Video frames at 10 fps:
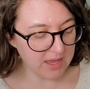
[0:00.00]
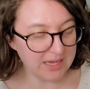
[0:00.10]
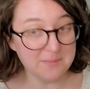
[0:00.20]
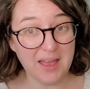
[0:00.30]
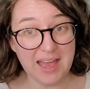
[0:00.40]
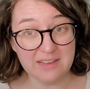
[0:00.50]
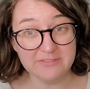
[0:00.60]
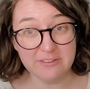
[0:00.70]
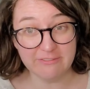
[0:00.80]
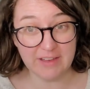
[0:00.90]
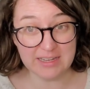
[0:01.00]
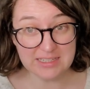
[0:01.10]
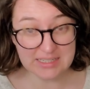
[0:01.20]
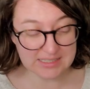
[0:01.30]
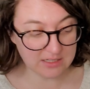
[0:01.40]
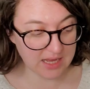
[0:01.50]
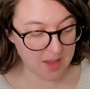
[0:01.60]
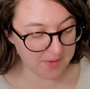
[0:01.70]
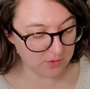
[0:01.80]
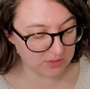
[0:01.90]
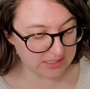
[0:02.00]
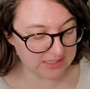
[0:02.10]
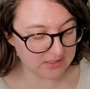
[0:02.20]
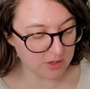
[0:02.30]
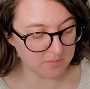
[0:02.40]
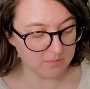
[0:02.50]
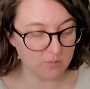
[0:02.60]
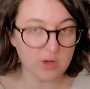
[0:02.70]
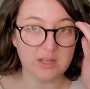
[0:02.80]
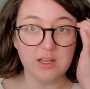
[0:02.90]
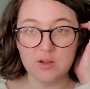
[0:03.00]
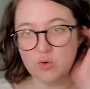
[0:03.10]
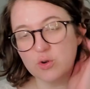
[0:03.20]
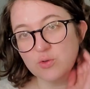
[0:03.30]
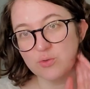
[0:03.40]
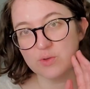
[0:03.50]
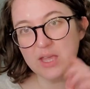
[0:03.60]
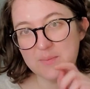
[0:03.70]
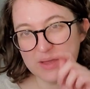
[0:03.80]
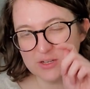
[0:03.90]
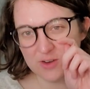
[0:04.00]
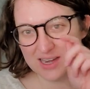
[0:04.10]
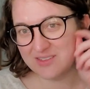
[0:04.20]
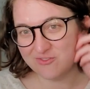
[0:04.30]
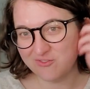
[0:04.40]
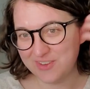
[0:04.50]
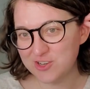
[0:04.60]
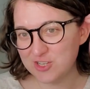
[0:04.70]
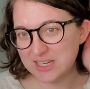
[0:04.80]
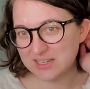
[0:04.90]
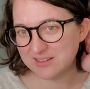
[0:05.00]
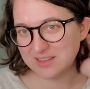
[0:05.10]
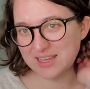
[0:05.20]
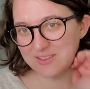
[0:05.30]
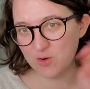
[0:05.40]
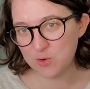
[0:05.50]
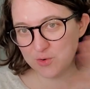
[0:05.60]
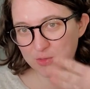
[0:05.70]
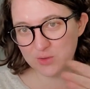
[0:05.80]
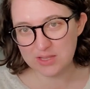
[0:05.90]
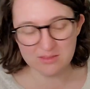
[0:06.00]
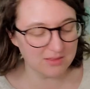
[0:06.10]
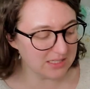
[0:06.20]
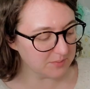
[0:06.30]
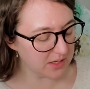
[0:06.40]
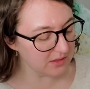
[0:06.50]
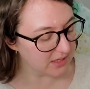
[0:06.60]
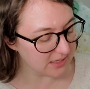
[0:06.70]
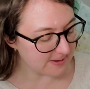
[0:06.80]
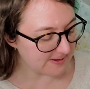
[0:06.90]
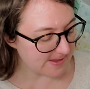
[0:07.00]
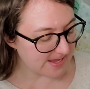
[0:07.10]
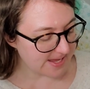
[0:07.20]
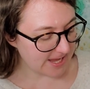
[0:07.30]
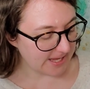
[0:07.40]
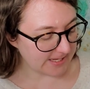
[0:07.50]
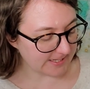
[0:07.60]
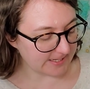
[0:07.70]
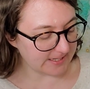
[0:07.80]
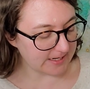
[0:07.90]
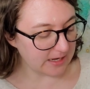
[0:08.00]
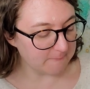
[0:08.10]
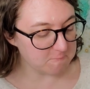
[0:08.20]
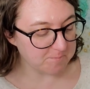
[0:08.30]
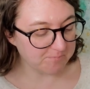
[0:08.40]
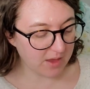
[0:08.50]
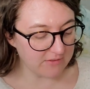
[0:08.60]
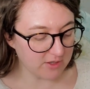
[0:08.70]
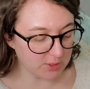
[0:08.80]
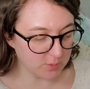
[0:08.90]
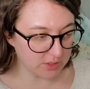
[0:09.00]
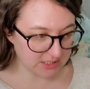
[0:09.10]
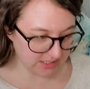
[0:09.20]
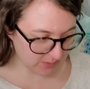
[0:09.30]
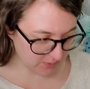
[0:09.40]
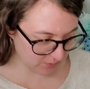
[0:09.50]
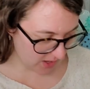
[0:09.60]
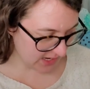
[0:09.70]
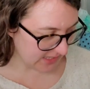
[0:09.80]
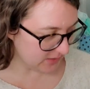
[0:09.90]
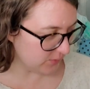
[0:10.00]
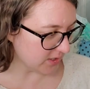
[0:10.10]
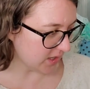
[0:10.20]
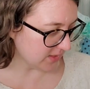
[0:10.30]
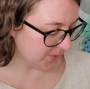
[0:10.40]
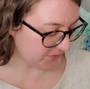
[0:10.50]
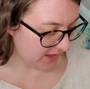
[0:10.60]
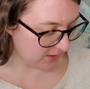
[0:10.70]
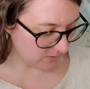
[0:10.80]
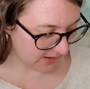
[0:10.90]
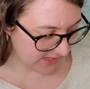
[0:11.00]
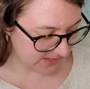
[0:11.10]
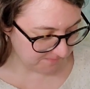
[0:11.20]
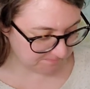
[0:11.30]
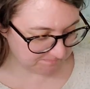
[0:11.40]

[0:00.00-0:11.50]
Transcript: Um, Half the Fun is going to come out to start working on quarter three. I might try to even finish it like quarter three this month. Uh, I've also put Tonight We Ride. We talked about that already.